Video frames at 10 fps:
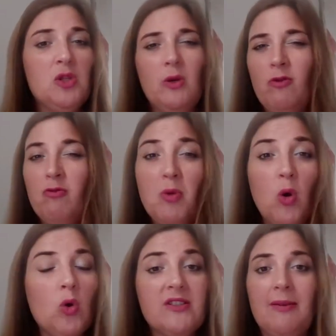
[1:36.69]
So if you've
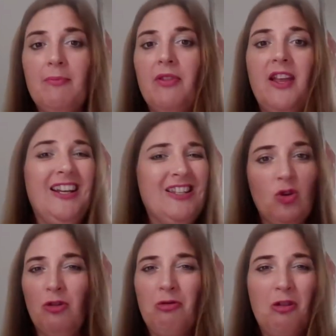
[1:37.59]
bought something and it's
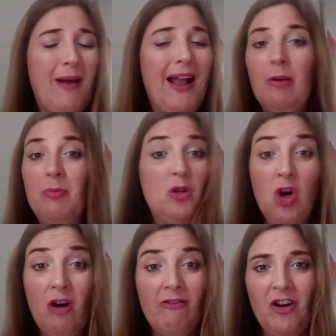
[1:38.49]
gone through the bank, but you
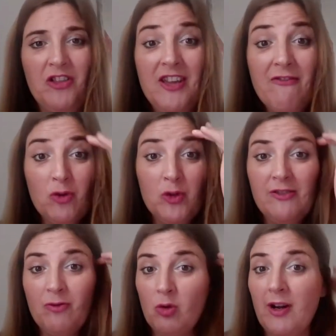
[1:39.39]
can't find the
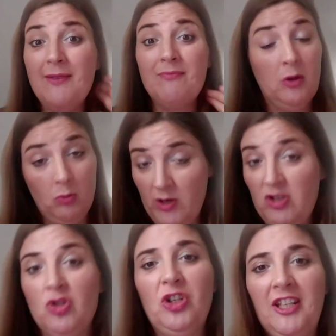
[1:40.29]
invoice for it,
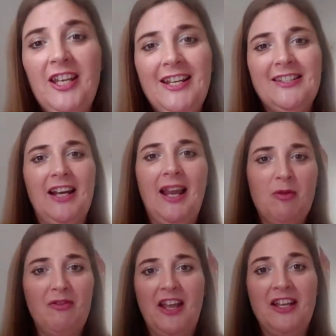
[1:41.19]
which you're going to need to
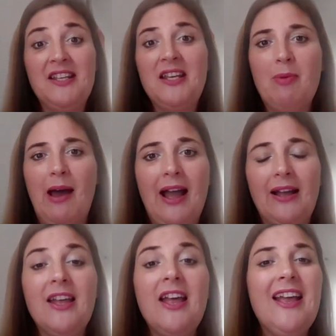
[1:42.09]
claim the VAT
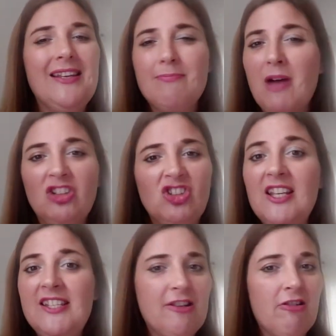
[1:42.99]
back, it's much
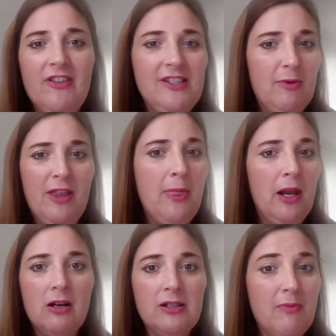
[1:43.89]
easier if it's within
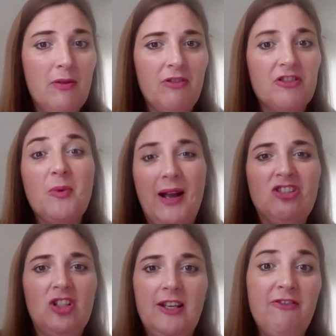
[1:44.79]
the last month to
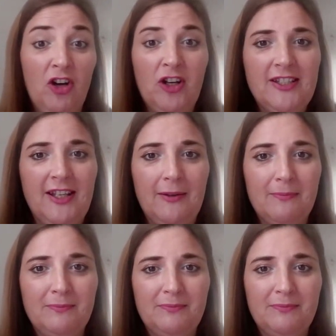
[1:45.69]
actually find it.